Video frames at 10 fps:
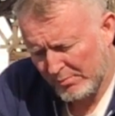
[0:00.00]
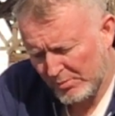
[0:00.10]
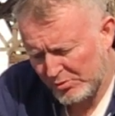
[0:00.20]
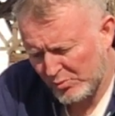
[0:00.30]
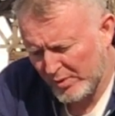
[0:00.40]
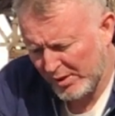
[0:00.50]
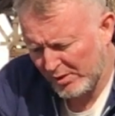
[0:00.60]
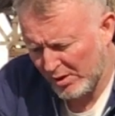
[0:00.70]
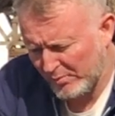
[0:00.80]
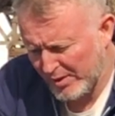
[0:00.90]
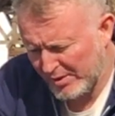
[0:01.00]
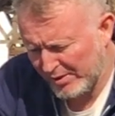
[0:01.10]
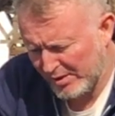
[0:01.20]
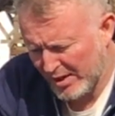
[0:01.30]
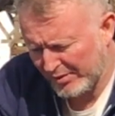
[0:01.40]
Most curricula are written
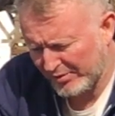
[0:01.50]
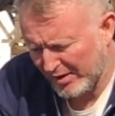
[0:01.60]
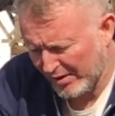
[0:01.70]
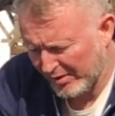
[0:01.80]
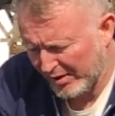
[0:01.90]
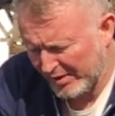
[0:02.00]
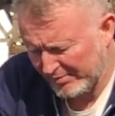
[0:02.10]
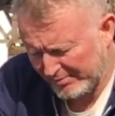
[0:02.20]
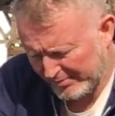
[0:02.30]
in the content area,